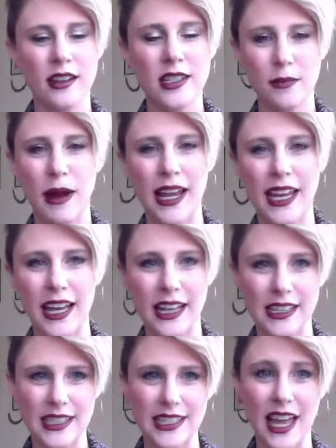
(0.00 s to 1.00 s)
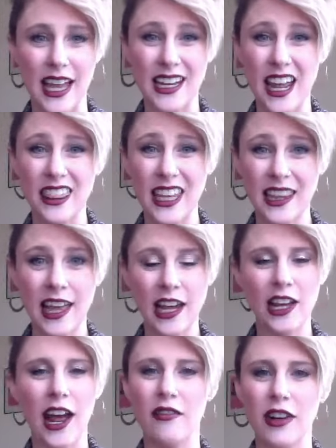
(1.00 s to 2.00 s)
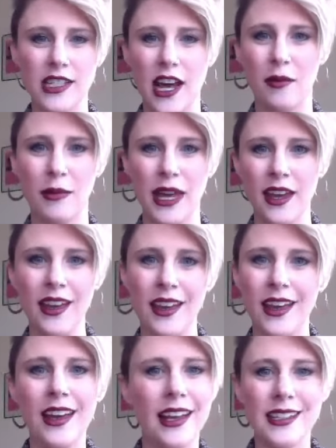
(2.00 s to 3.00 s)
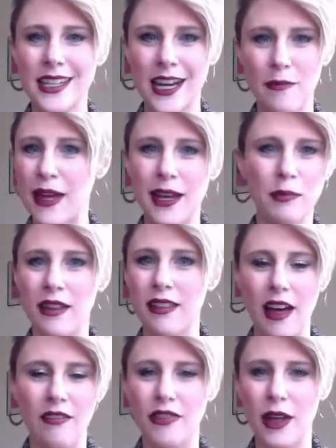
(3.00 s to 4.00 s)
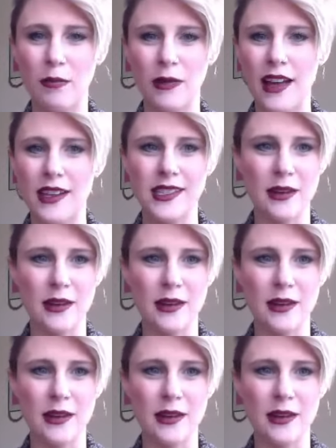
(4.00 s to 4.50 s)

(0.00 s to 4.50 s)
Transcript: to my kids, is that nothing they could ever tell me is going to make me love them less.